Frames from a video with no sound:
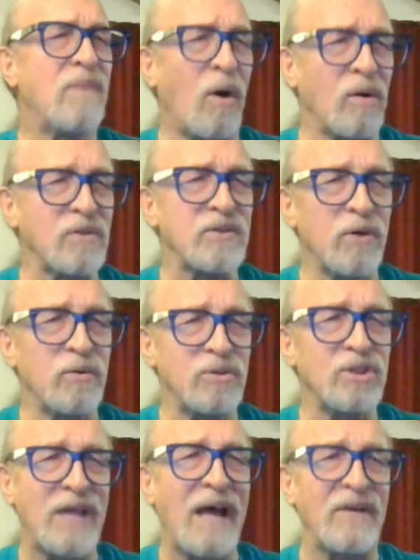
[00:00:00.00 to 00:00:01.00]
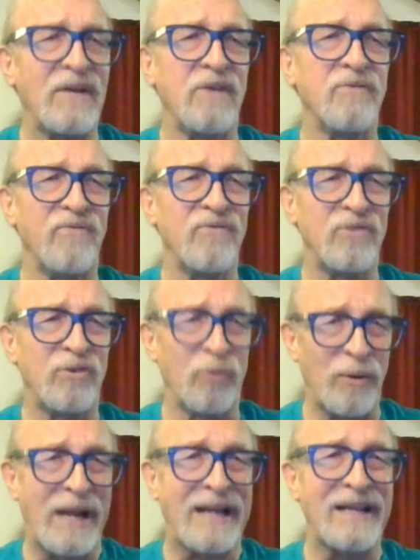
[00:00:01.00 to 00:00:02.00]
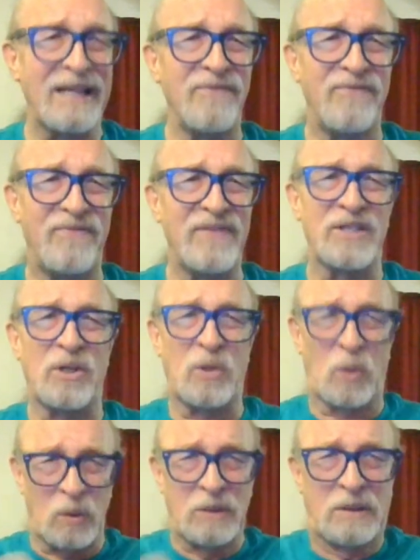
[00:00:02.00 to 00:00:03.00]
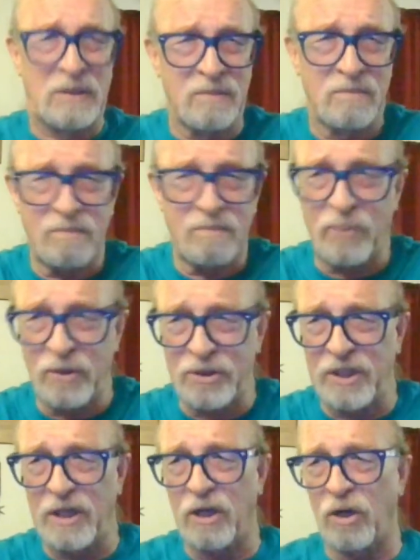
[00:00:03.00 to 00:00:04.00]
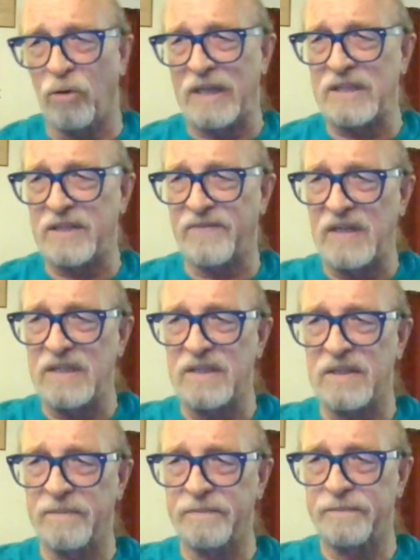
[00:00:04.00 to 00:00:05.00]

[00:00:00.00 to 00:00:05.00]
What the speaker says: also just having a directly physical pushing aggressiveness.